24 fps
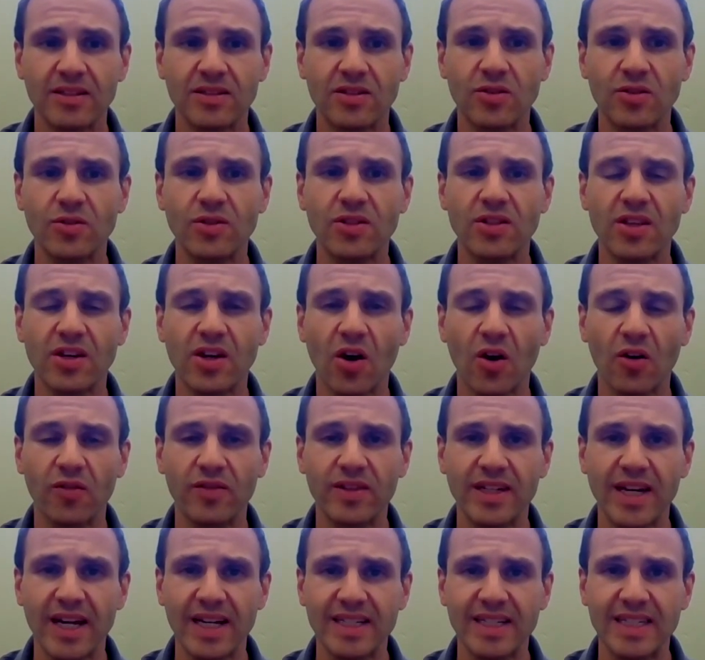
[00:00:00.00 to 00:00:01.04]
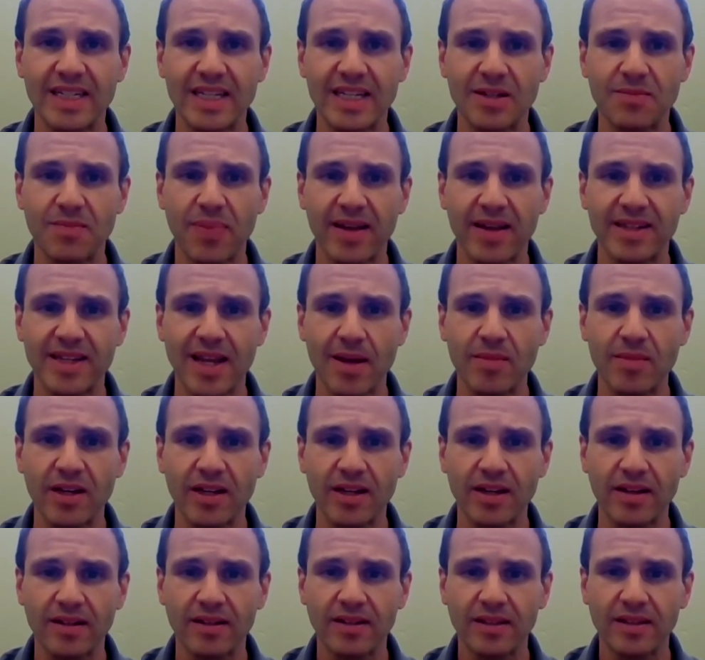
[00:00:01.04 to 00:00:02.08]
Due to the COVID-19 pandemic,
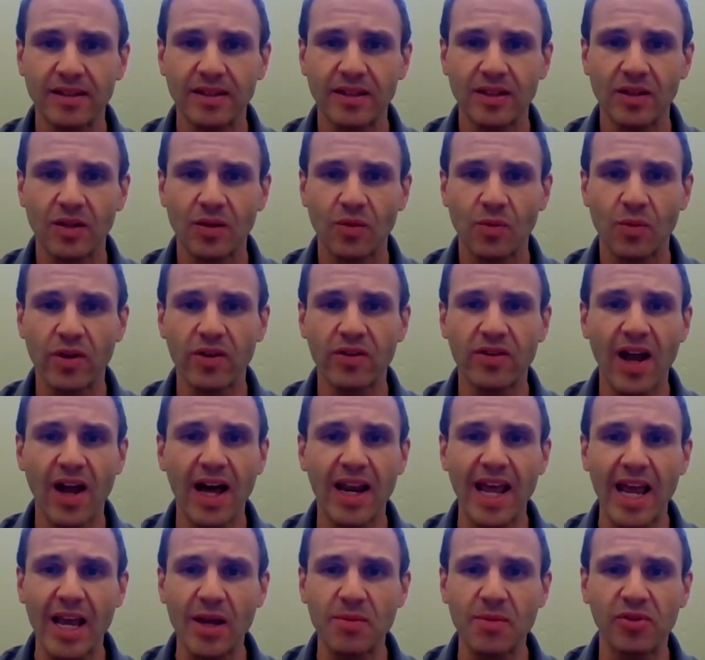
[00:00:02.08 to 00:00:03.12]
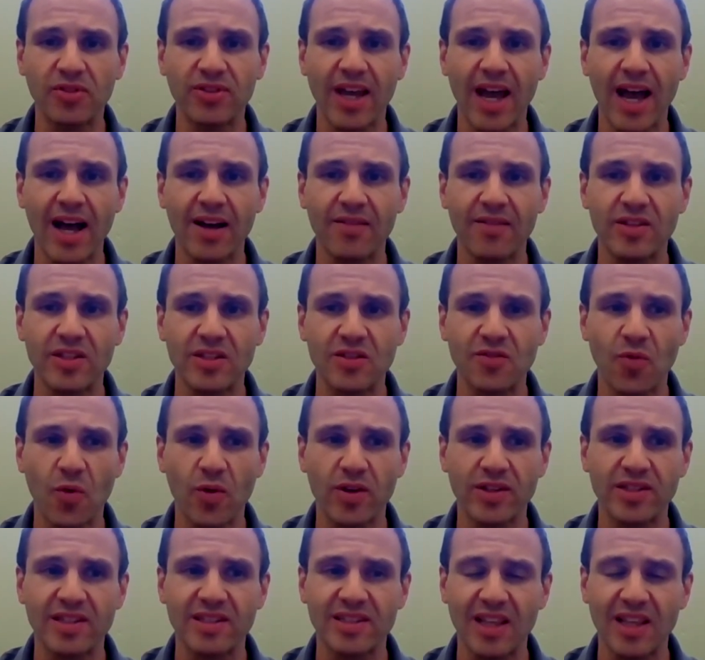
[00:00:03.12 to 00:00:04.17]
we are not able to have these
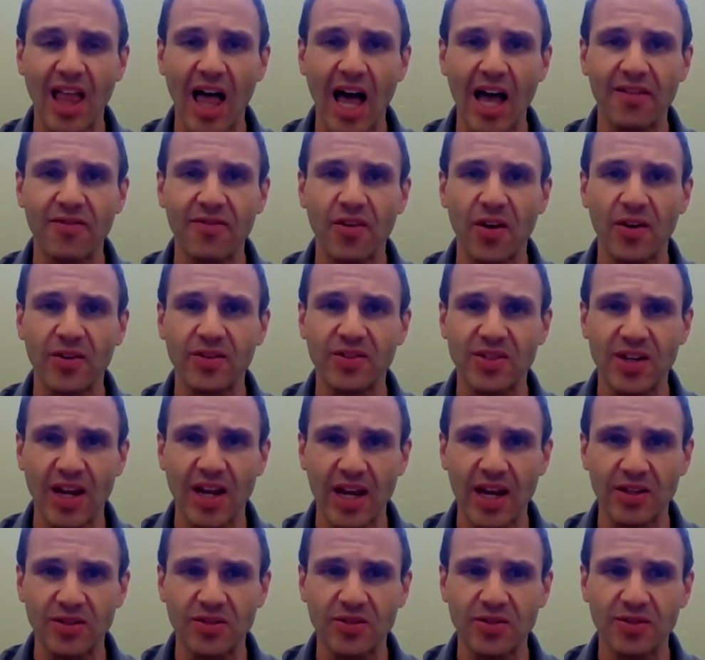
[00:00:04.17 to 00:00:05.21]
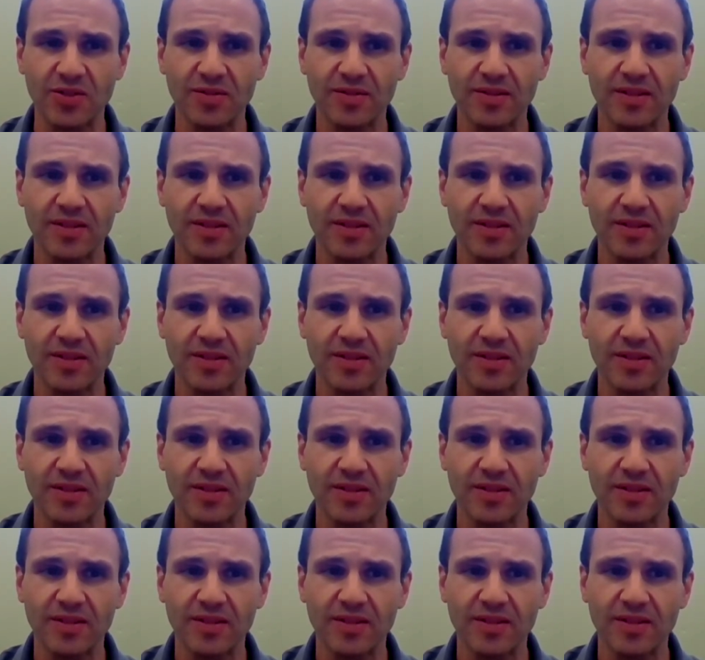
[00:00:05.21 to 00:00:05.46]
voices live on our stage.